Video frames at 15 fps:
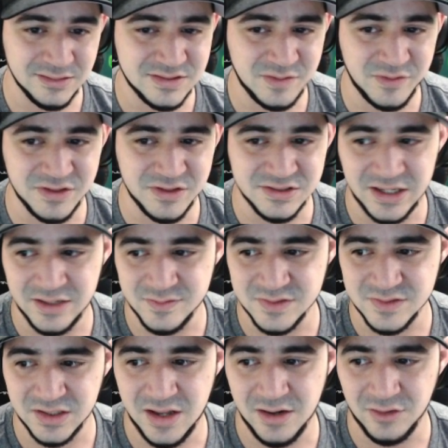Some of these items are
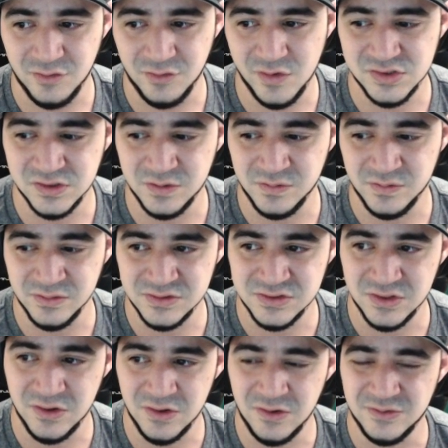kind of questionable.
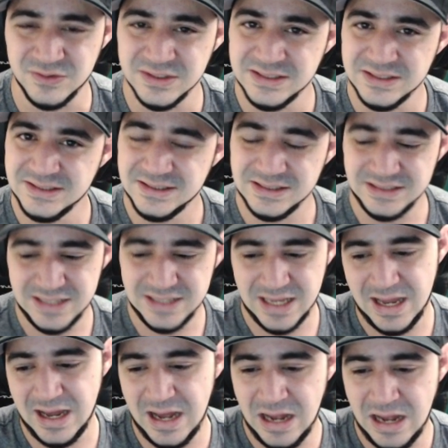So
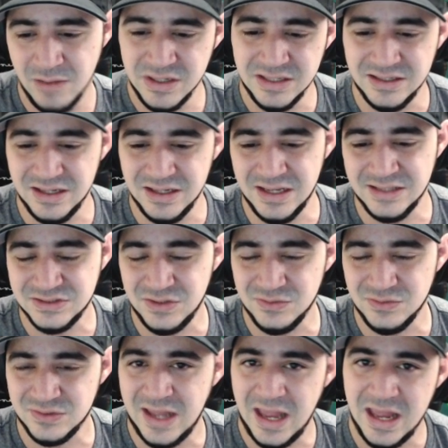yeah, I mean, it's
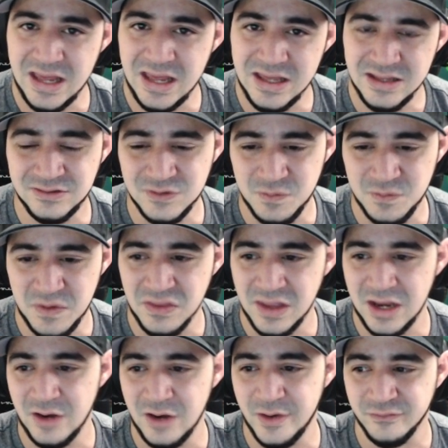okay to be
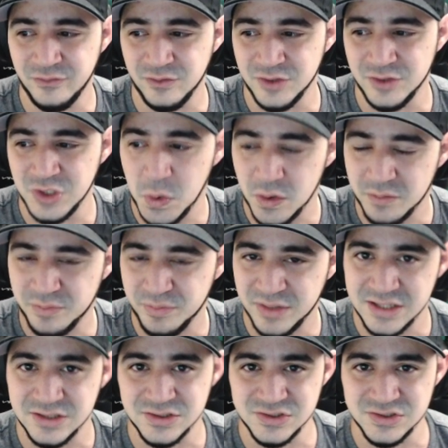there and for newer
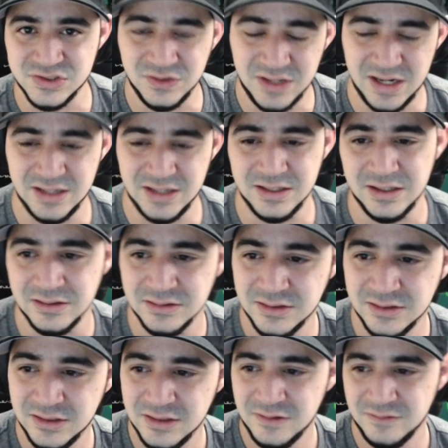players to kind of
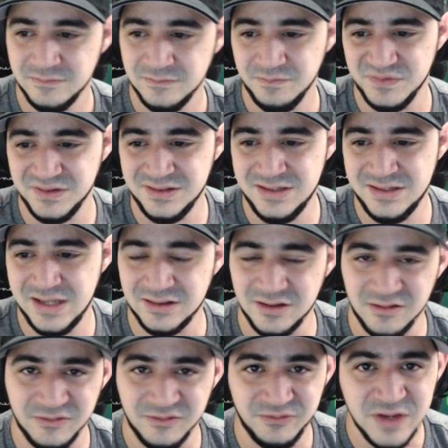get
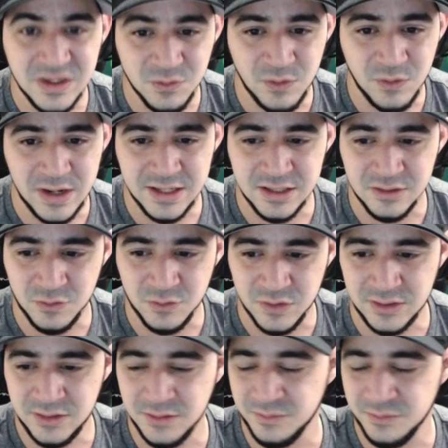their feet wet in a
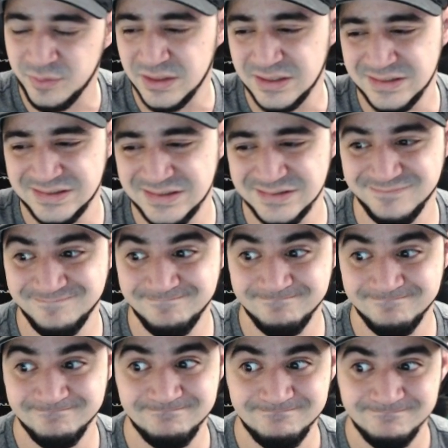way, but
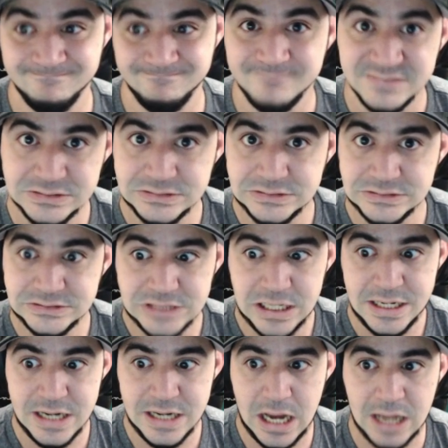
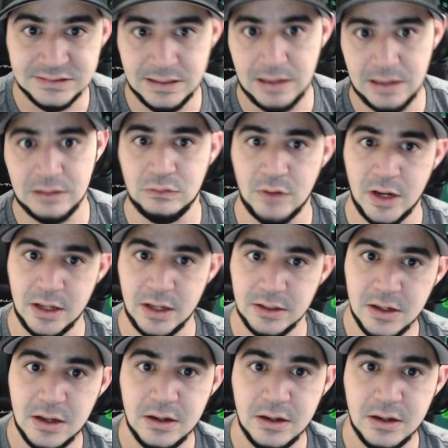not that great.